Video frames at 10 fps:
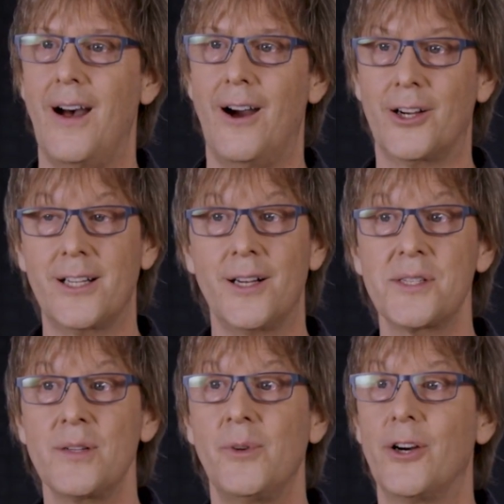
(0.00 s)
Our
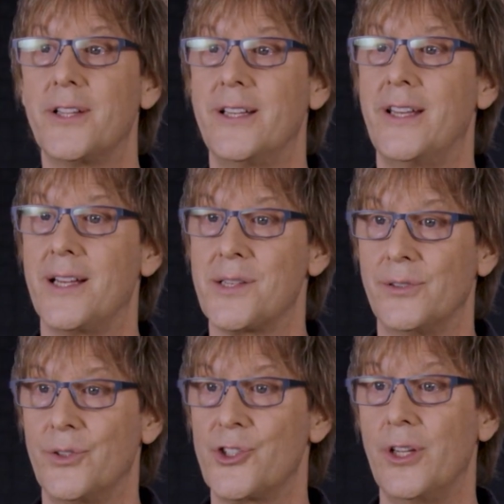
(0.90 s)
custom RDNA
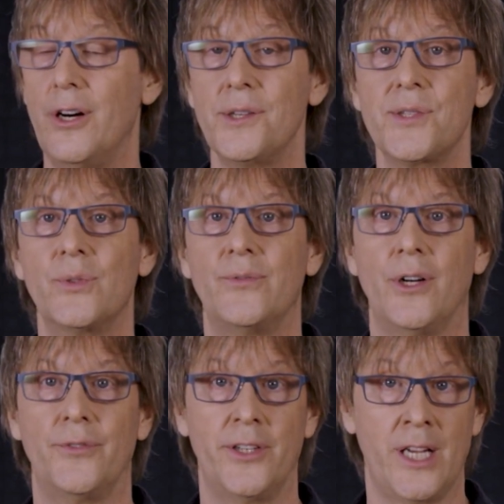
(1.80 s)
solution also
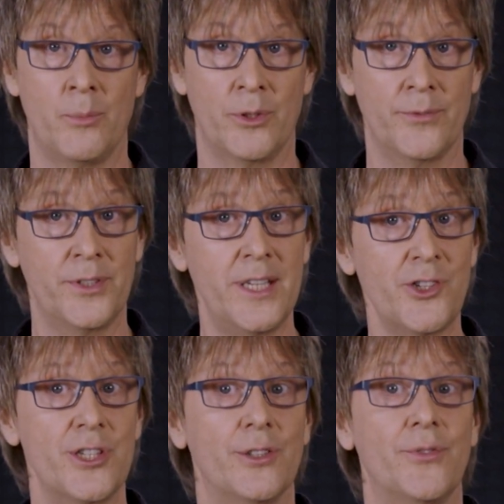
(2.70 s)
involved a number of
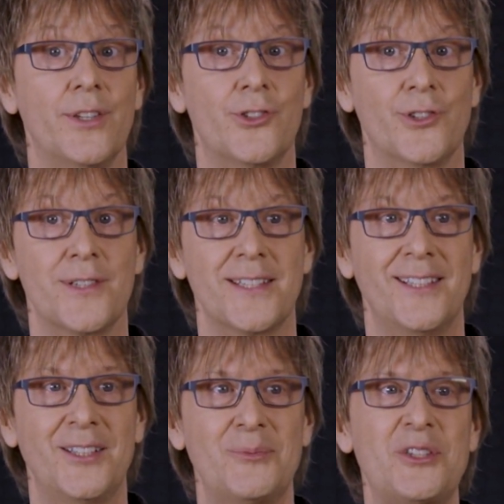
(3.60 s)
additional features,
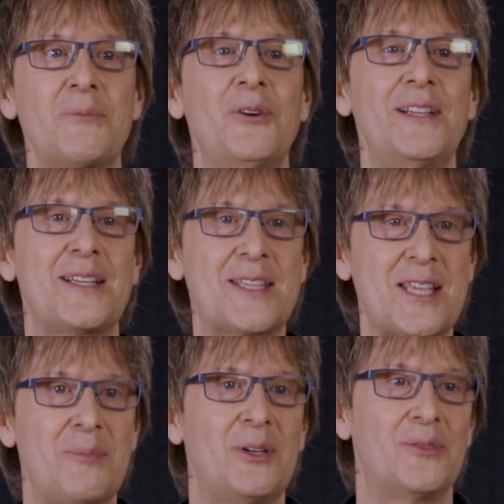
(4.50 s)
which I'm going to
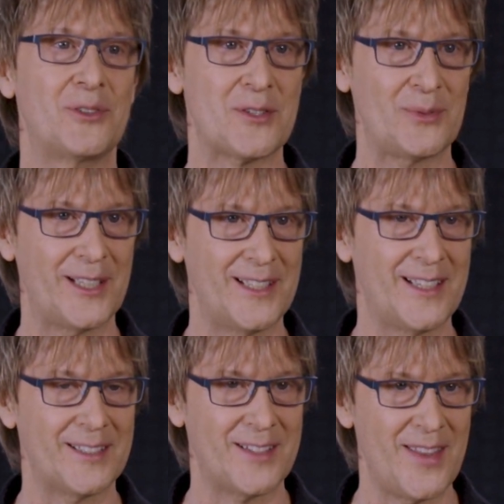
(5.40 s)
skip over so I can
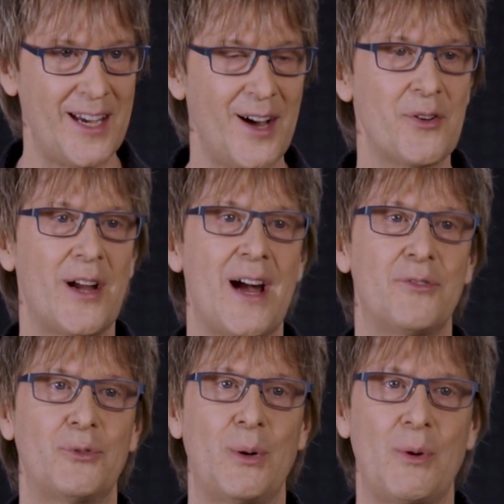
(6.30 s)
get to the other half
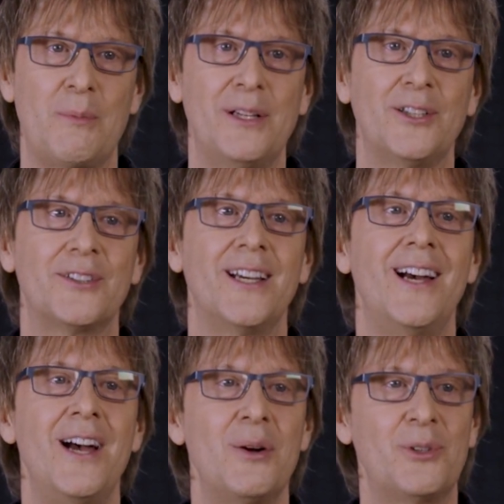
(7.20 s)
of what we built,
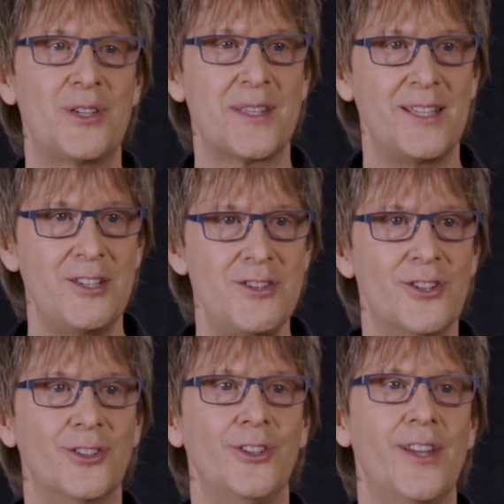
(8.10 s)
which is the
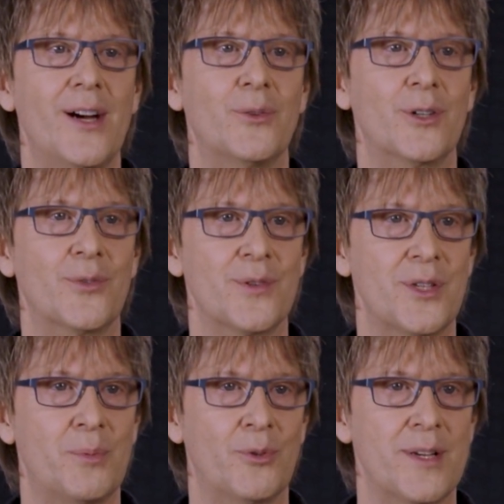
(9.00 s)
neural network for
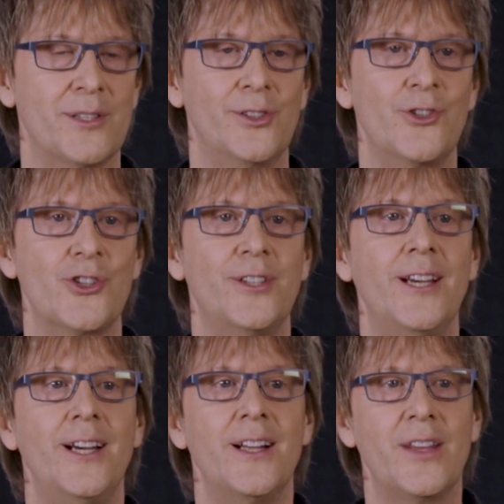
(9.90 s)
super resolution
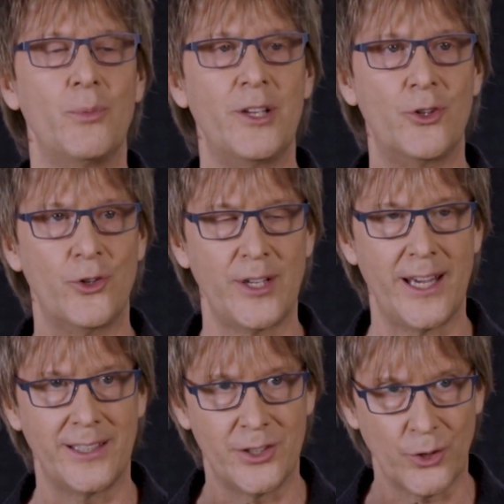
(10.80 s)
that we
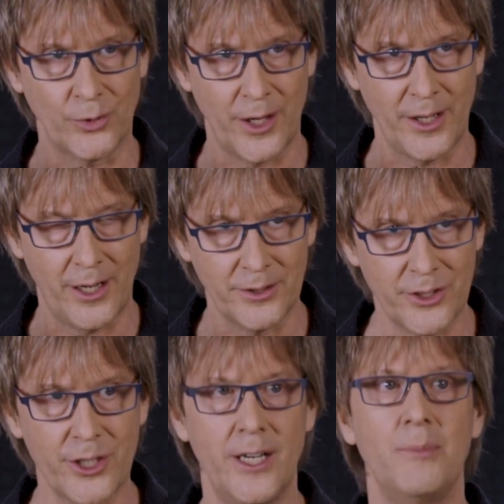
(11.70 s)
created to run on
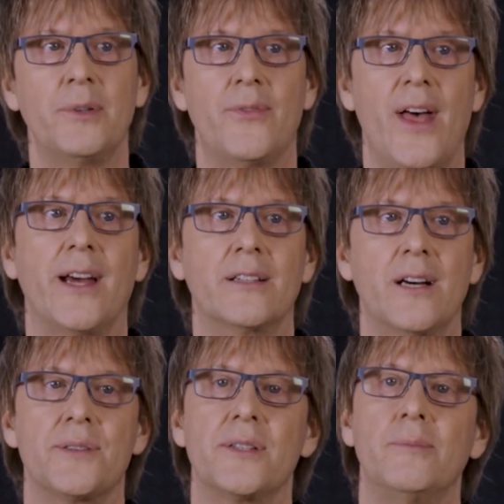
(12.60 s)
top of that
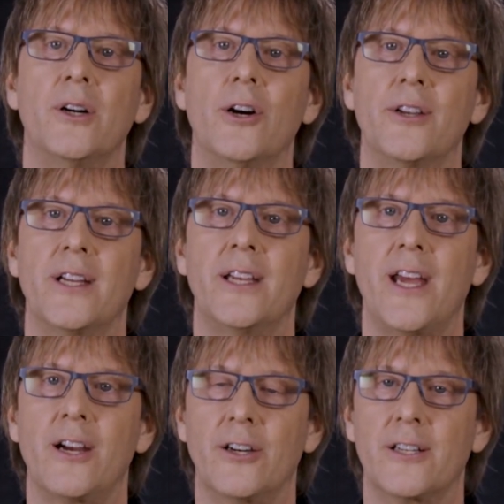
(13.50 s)
custom
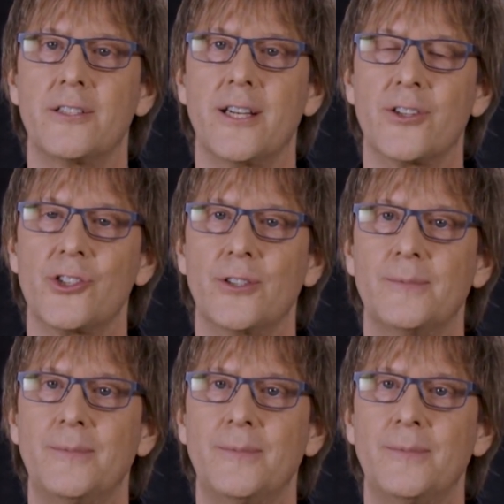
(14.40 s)
RDNA architecture.